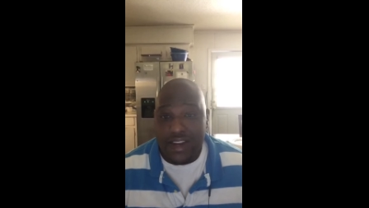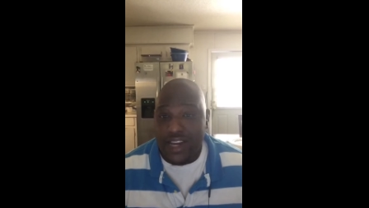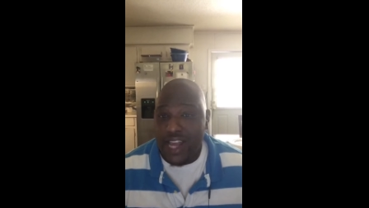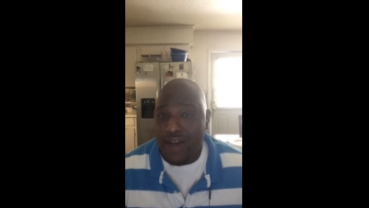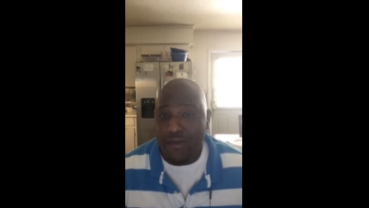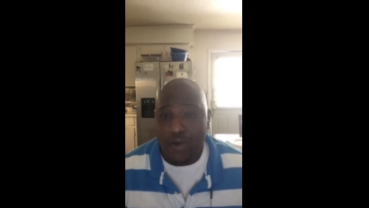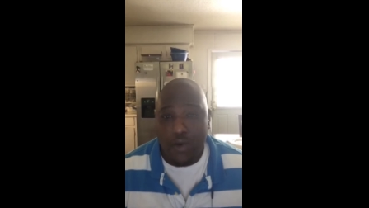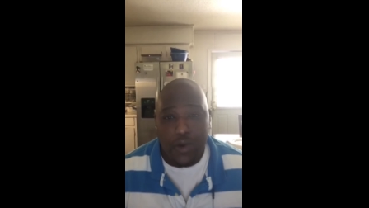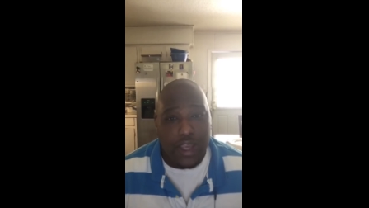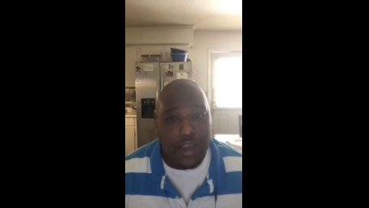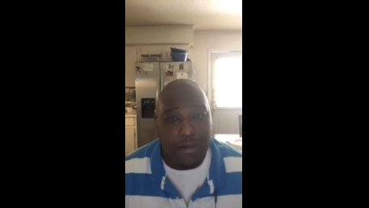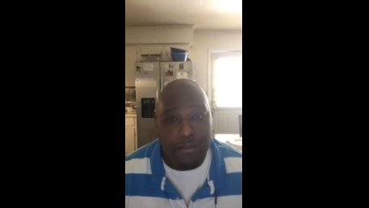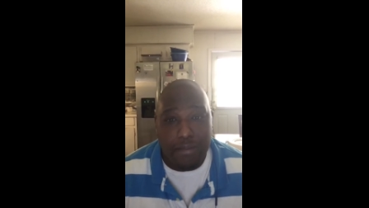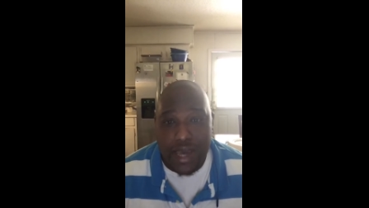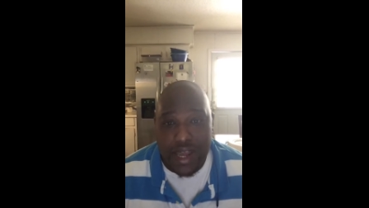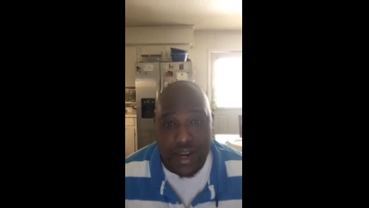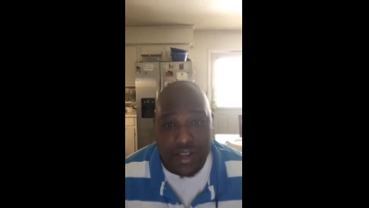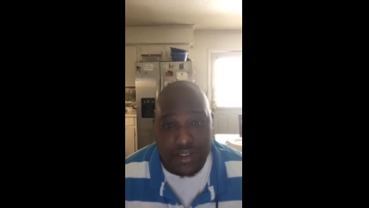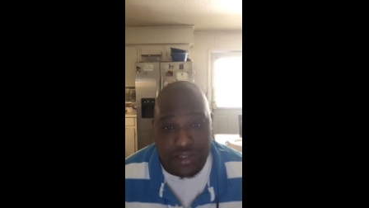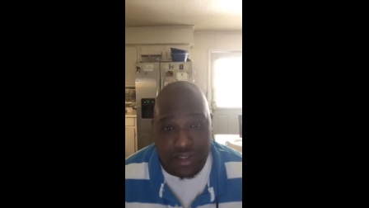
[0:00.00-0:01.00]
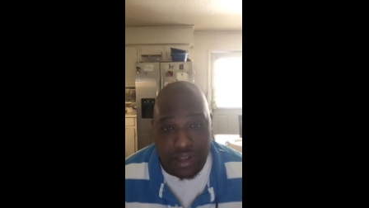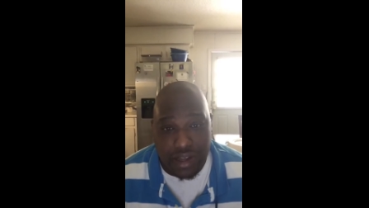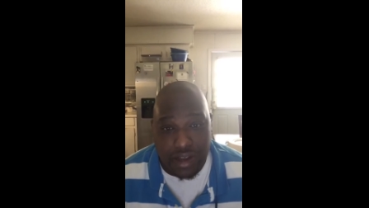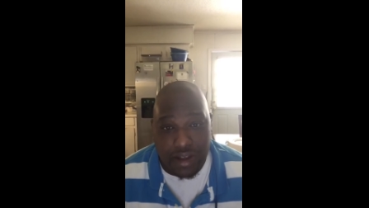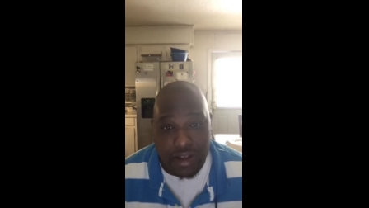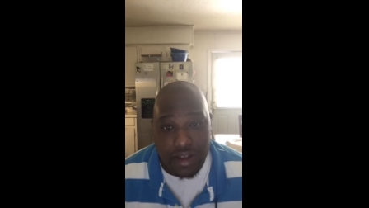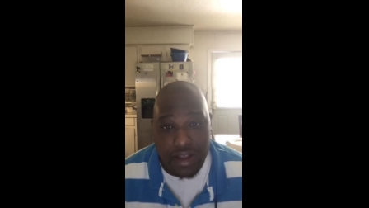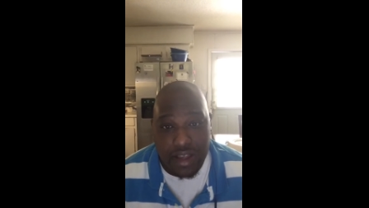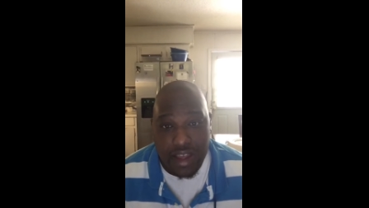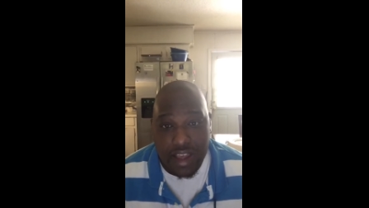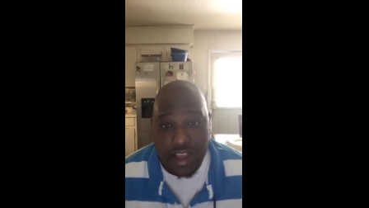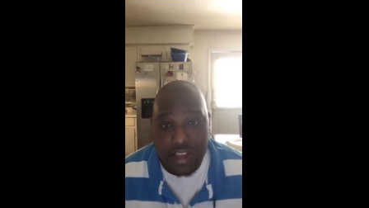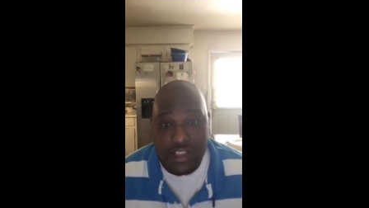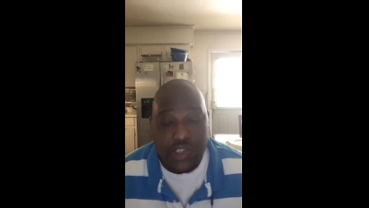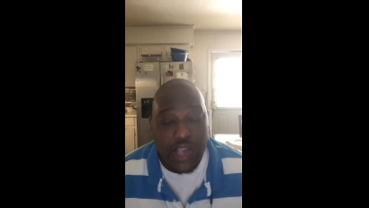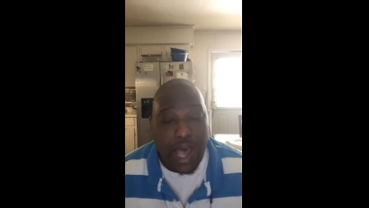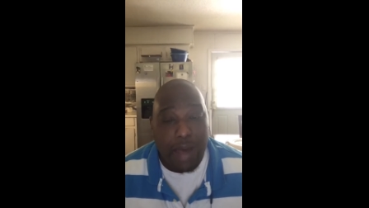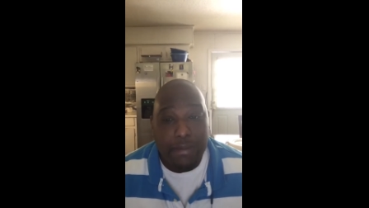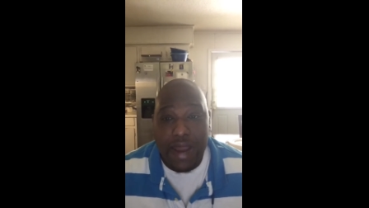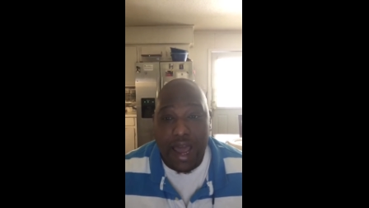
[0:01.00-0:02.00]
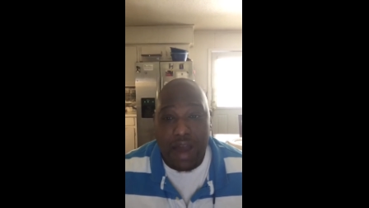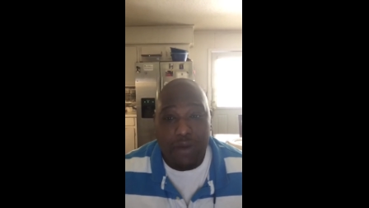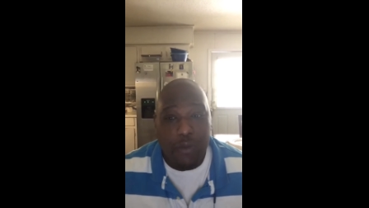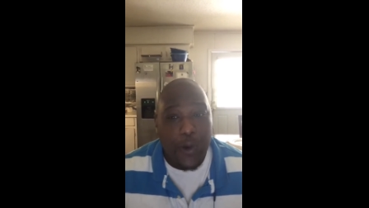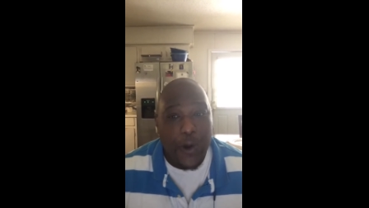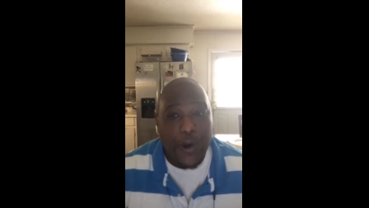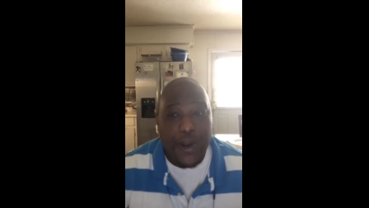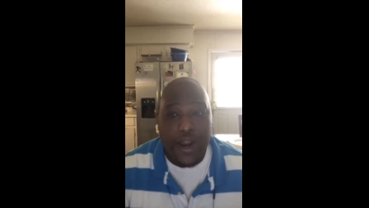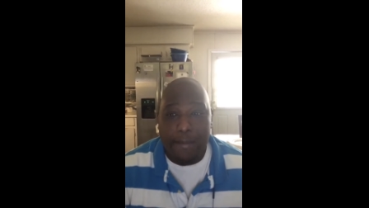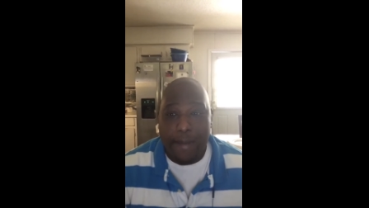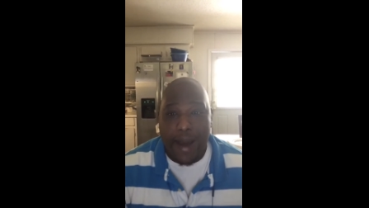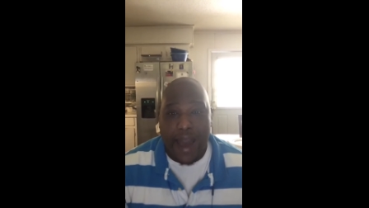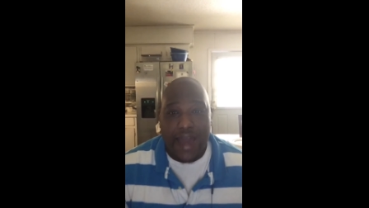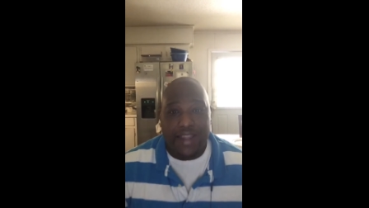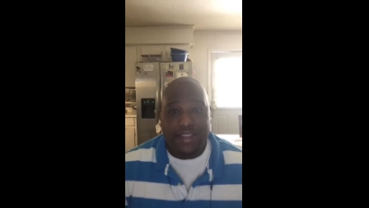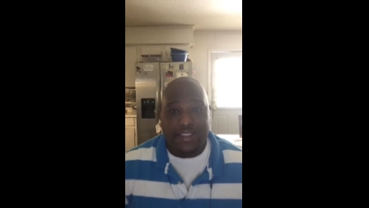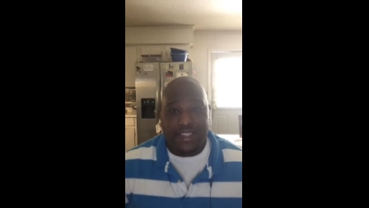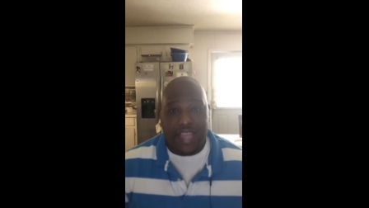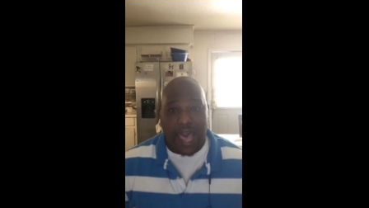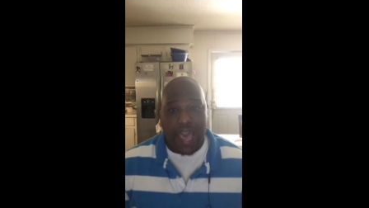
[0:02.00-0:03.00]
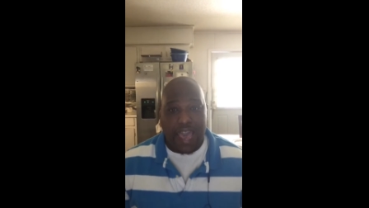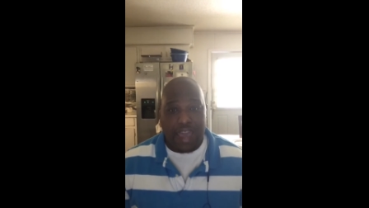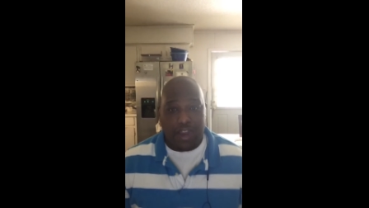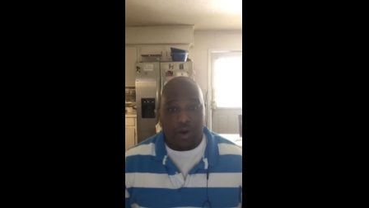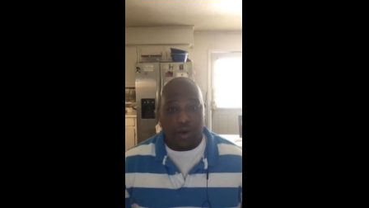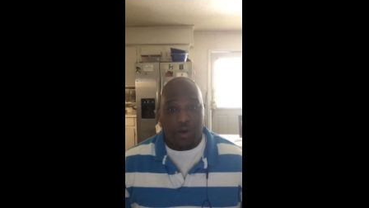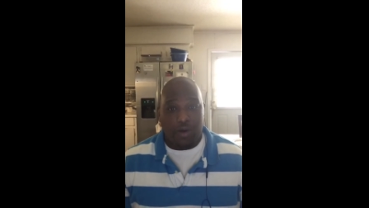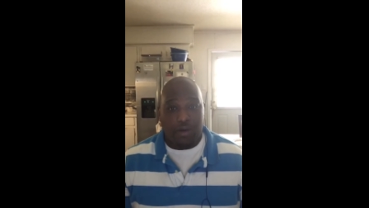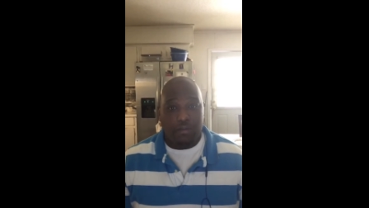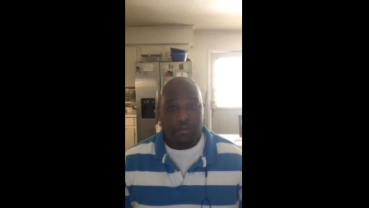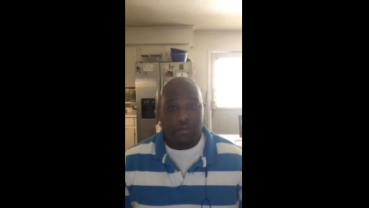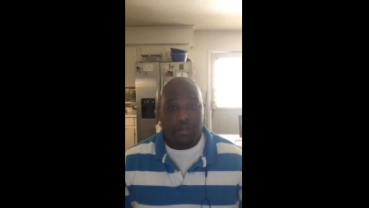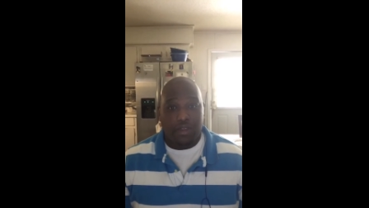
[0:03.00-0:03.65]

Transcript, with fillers: devil can minister. So I'm not worried about a title.